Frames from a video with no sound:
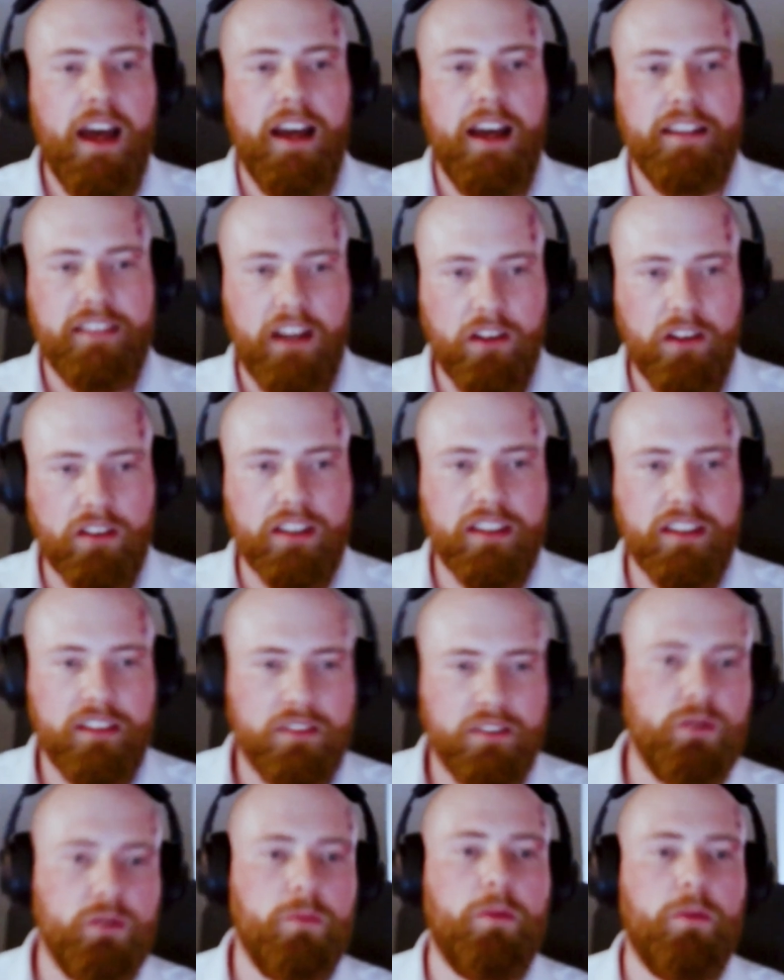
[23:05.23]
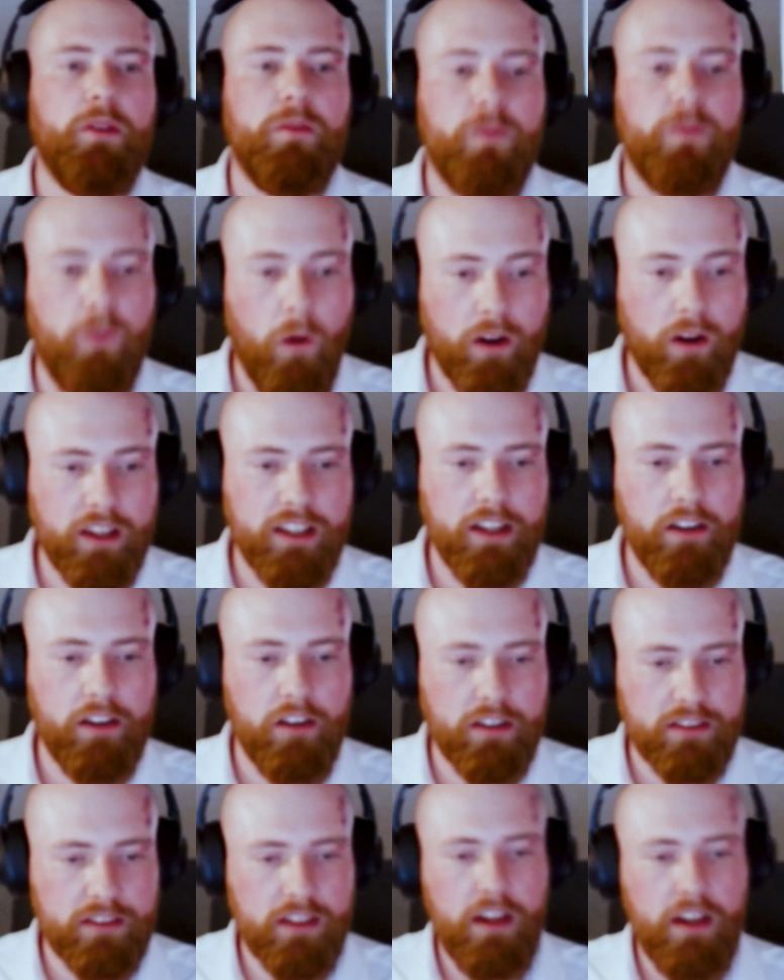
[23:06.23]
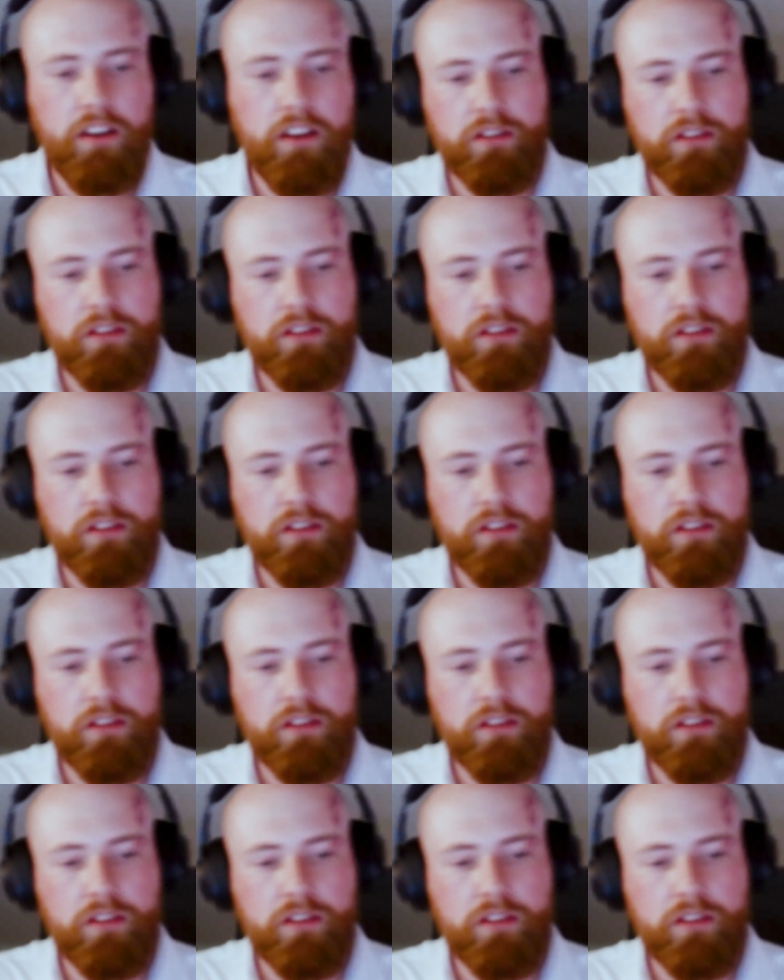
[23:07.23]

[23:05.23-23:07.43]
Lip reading: and downlink on 2.4 gigahertz.